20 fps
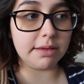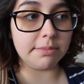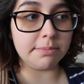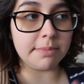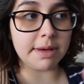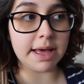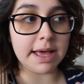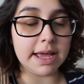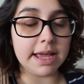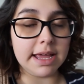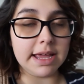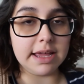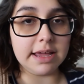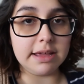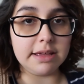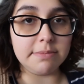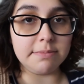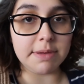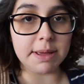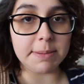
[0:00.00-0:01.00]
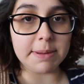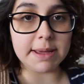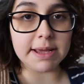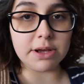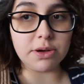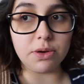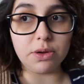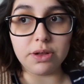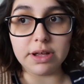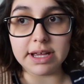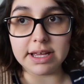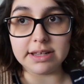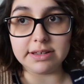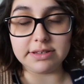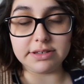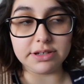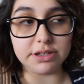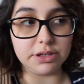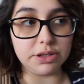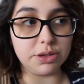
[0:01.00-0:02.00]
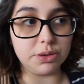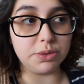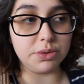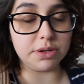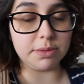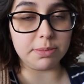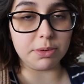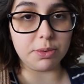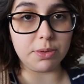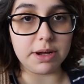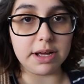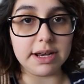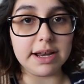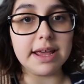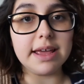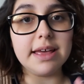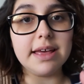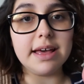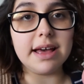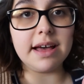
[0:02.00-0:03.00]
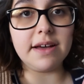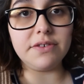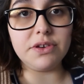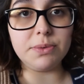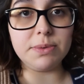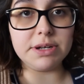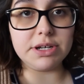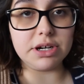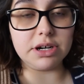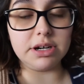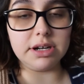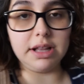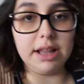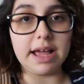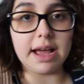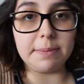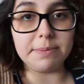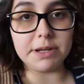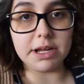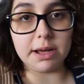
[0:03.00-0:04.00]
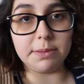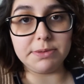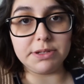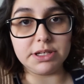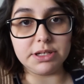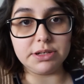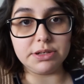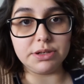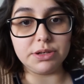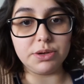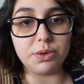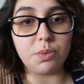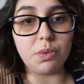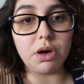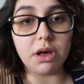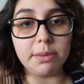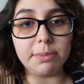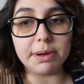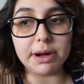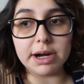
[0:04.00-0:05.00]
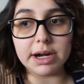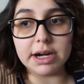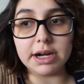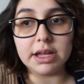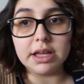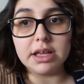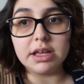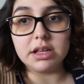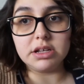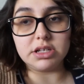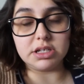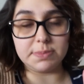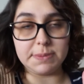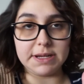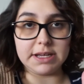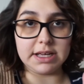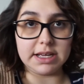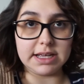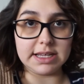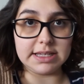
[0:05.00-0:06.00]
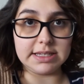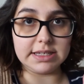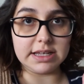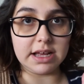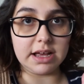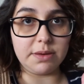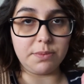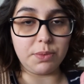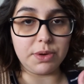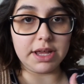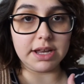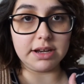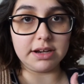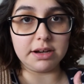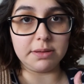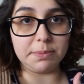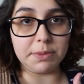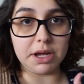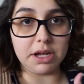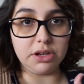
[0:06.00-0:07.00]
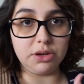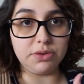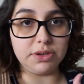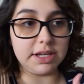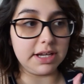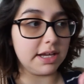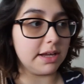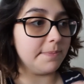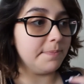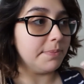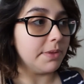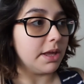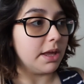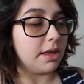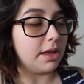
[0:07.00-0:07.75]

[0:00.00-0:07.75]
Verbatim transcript: my, my main goal is to, number one, I have to return a laptop to Walmart just because um, we ended up not using it.